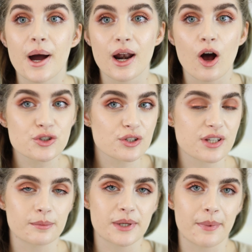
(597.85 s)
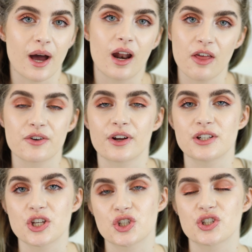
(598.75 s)
But also tell me about other
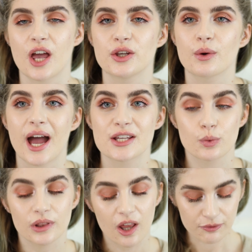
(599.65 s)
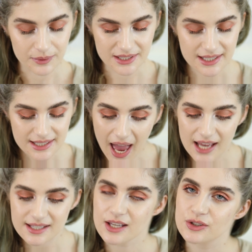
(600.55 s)
foundations that you guys would love me to
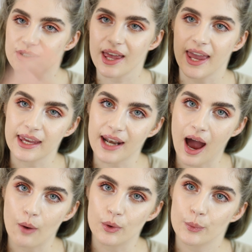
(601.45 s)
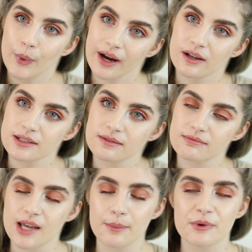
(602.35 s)
test and do the 8-hour wear
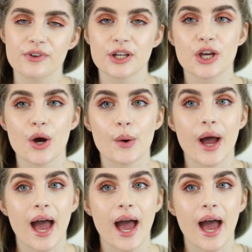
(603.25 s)
type of video.